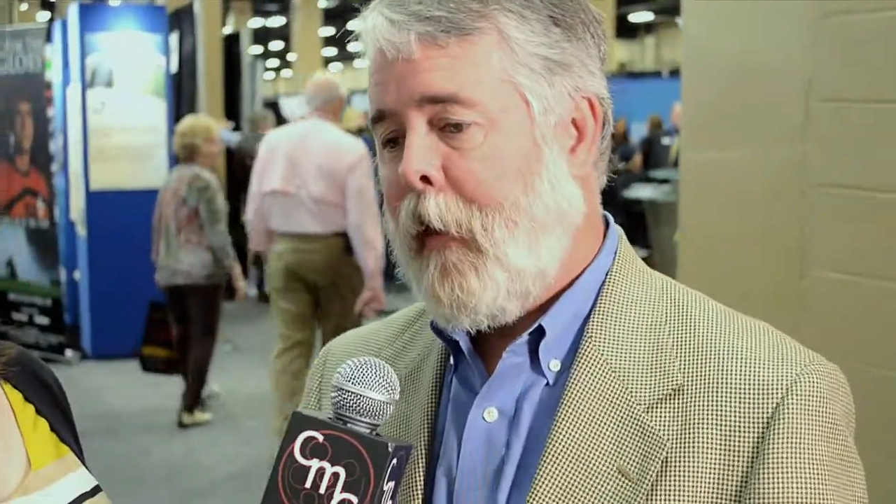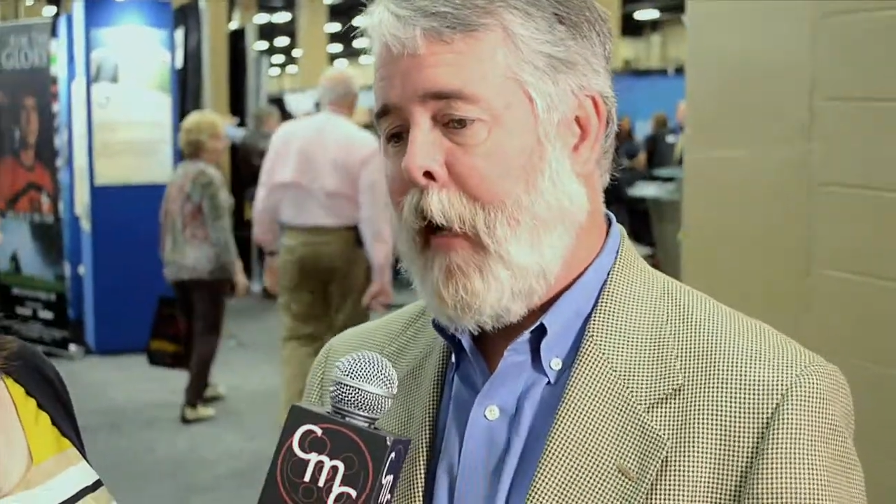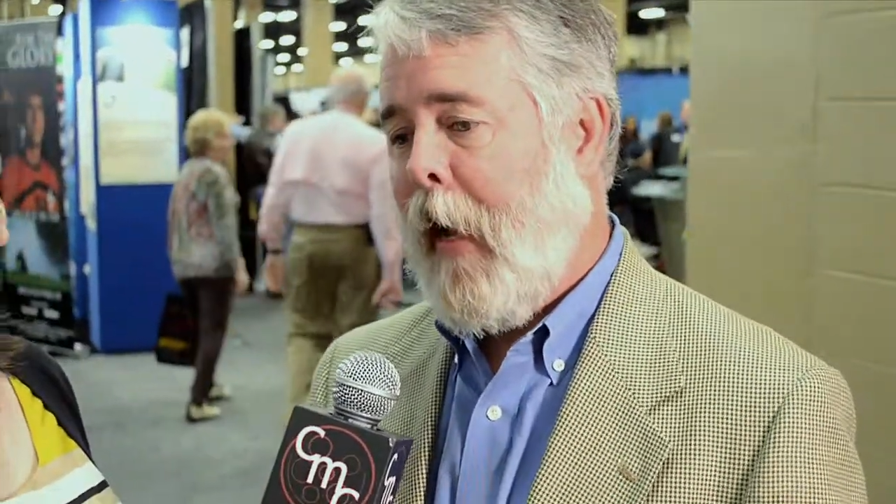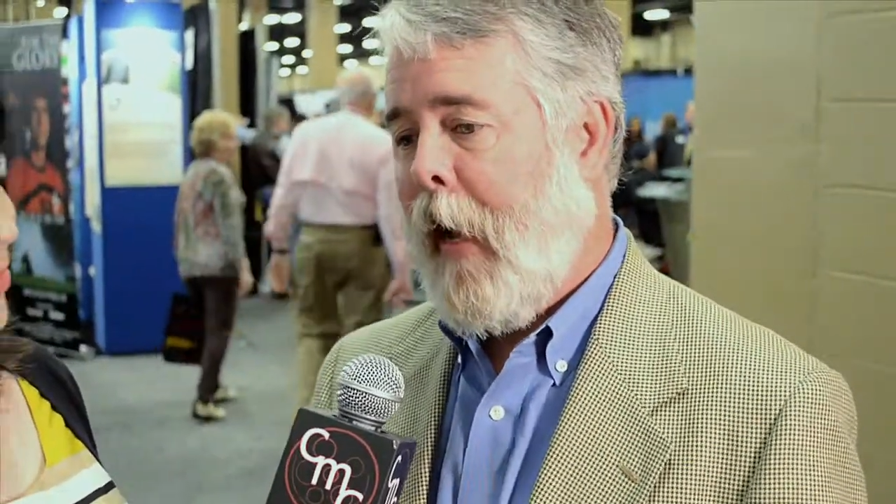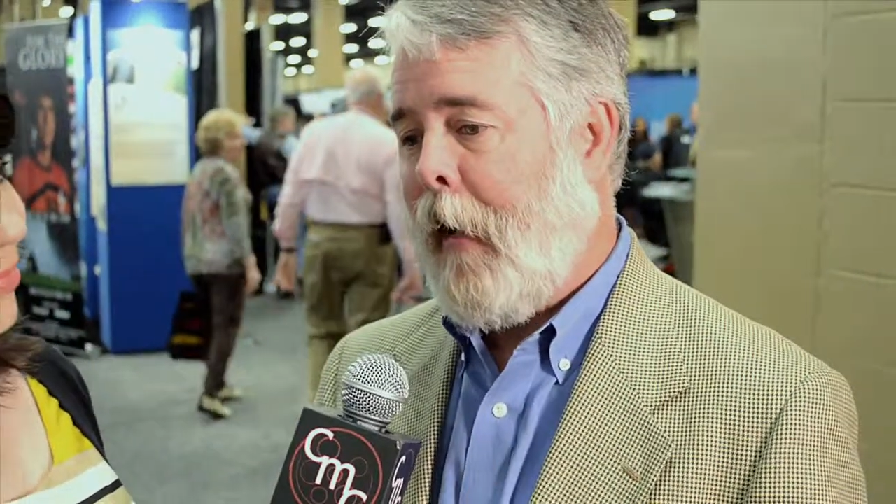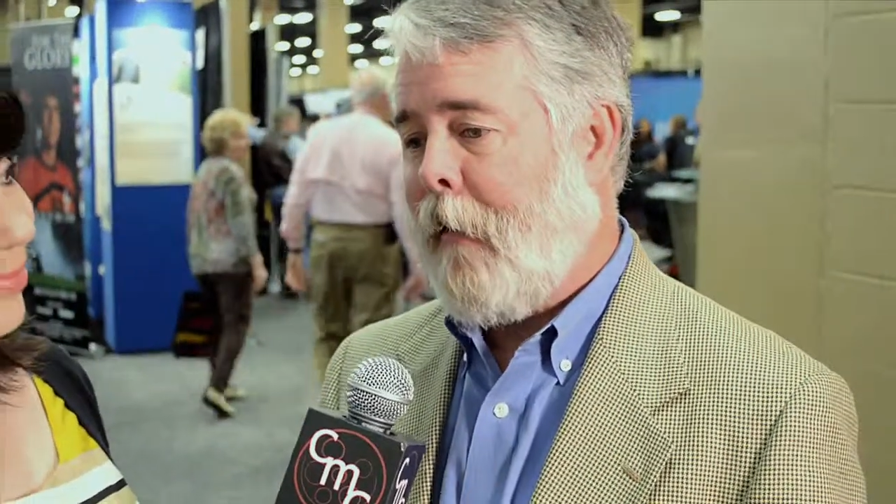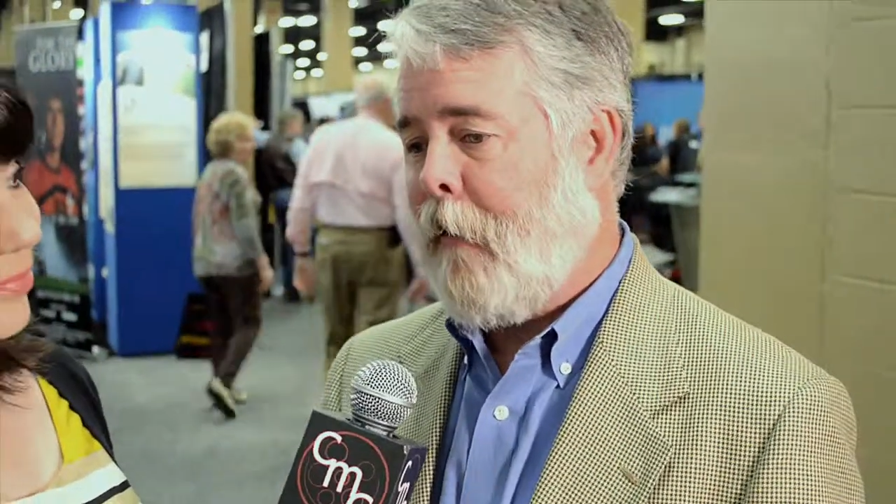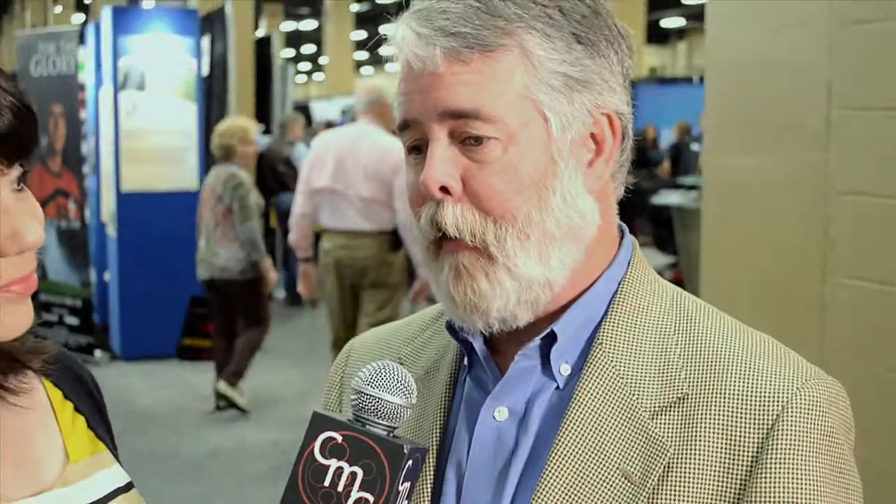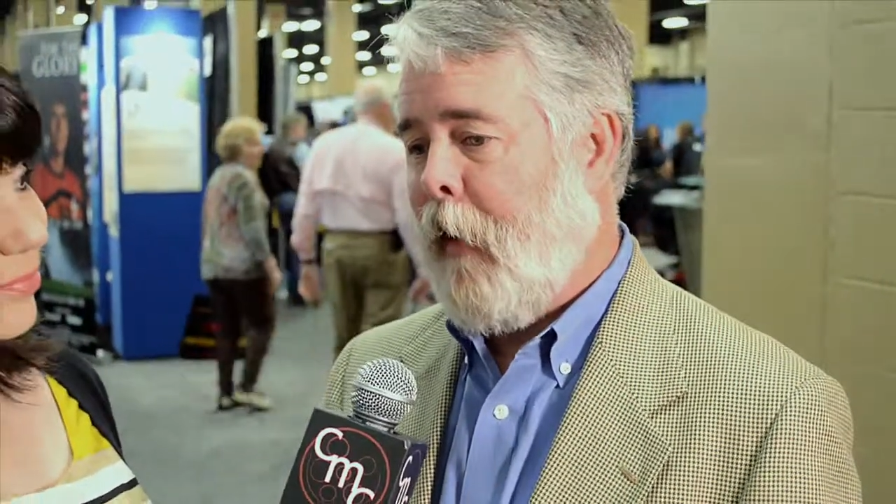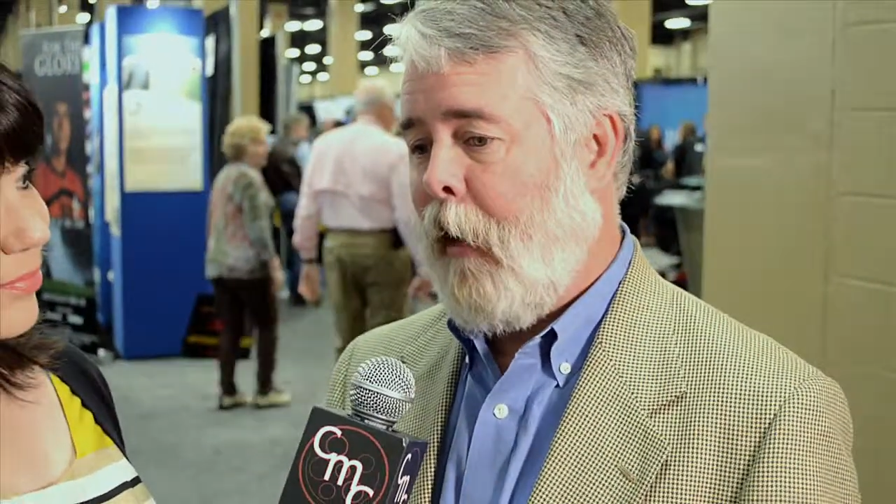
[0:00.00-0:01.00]
and
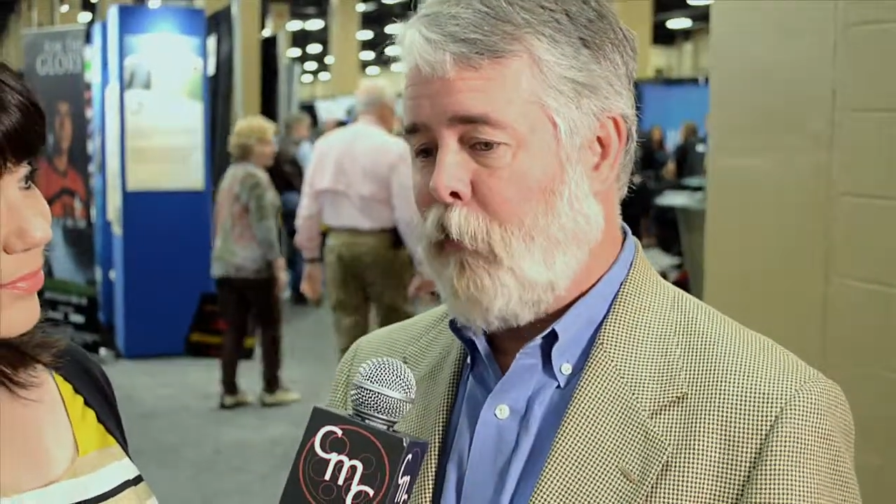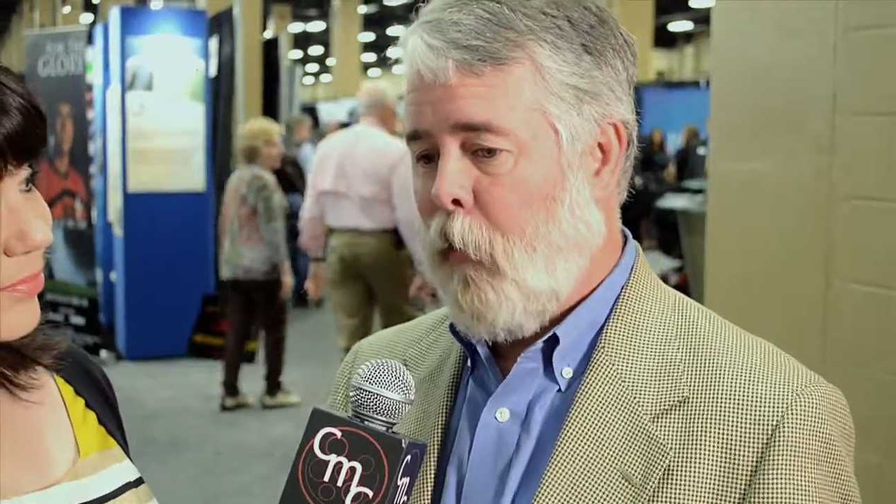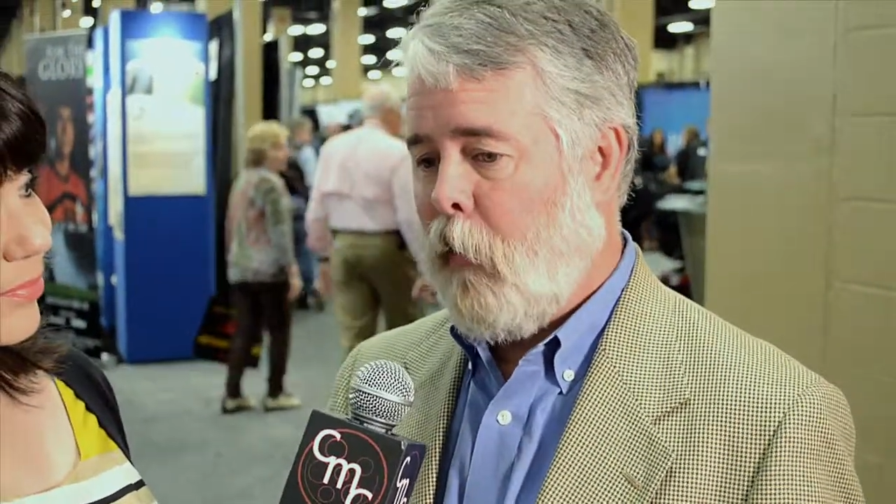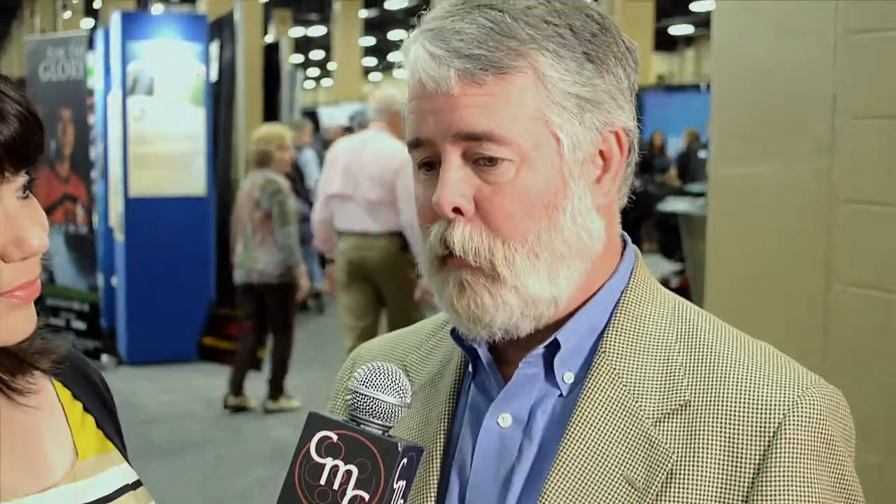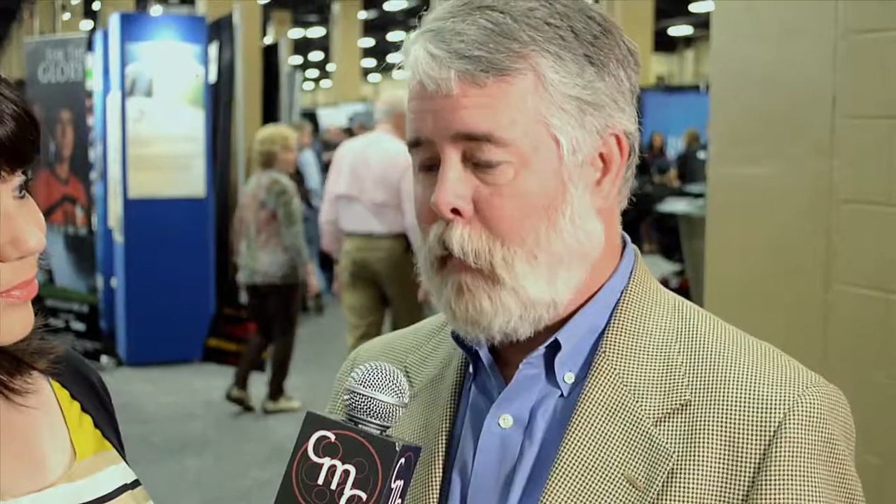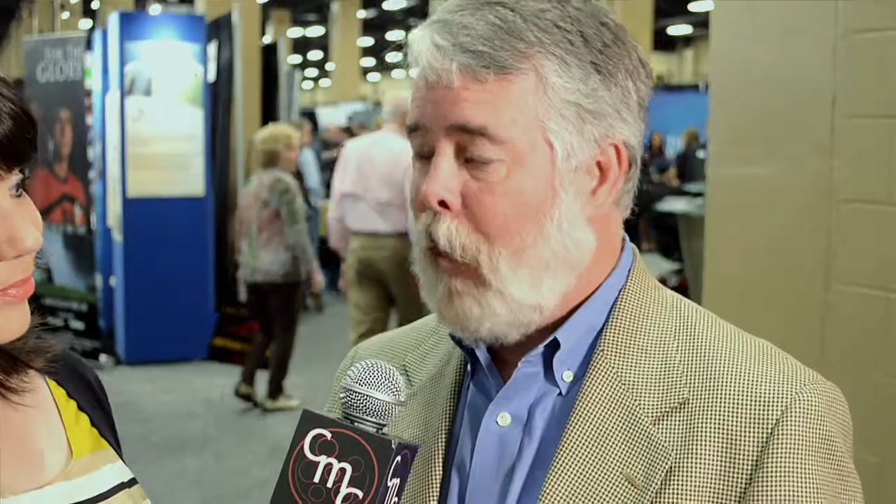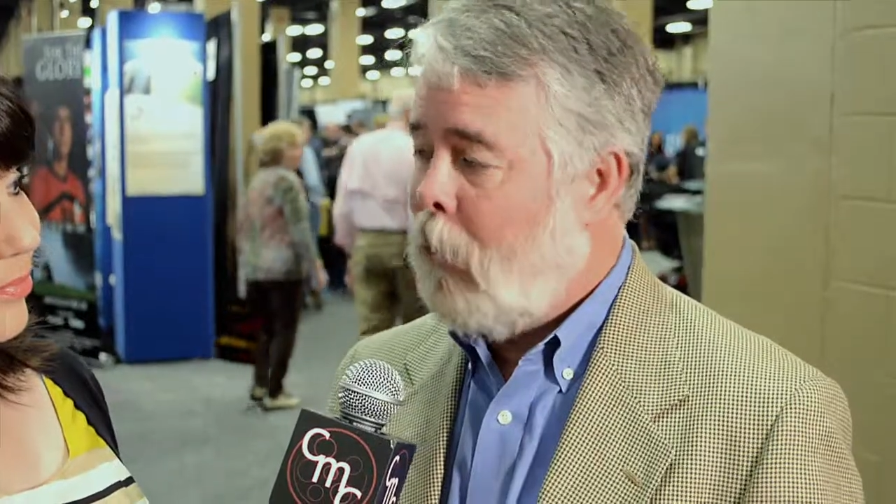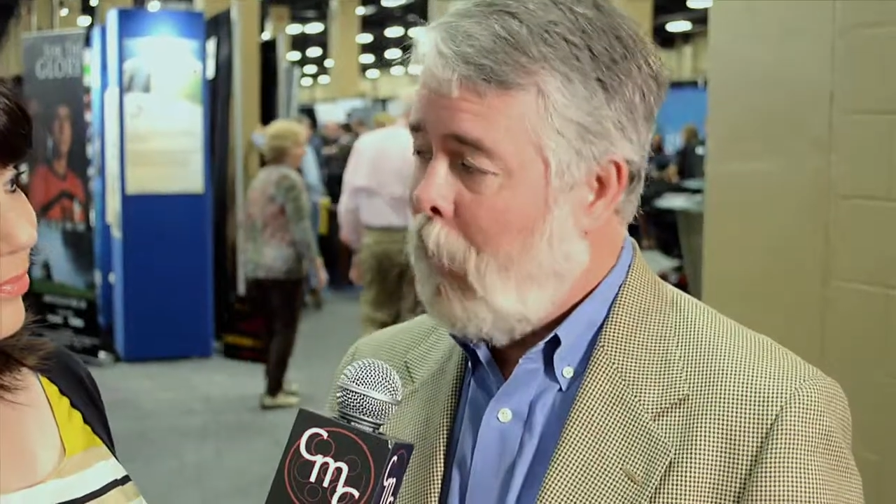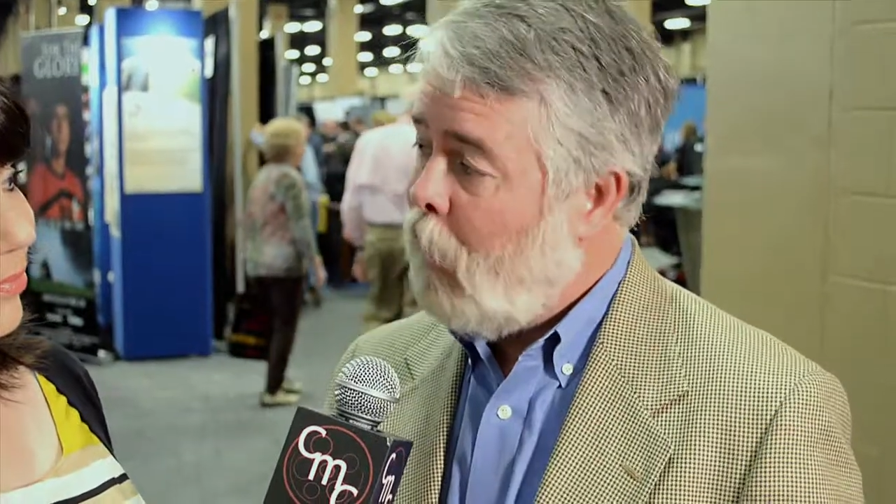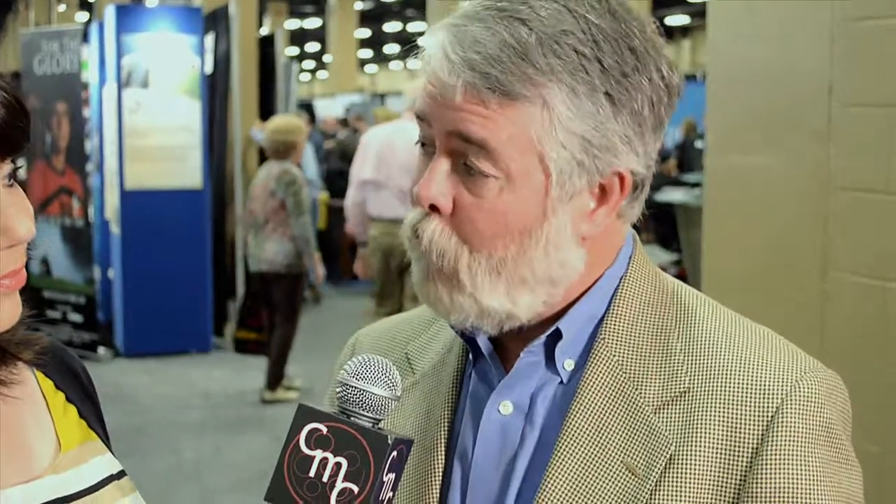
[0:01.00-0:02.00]
uh, as well as Nightlight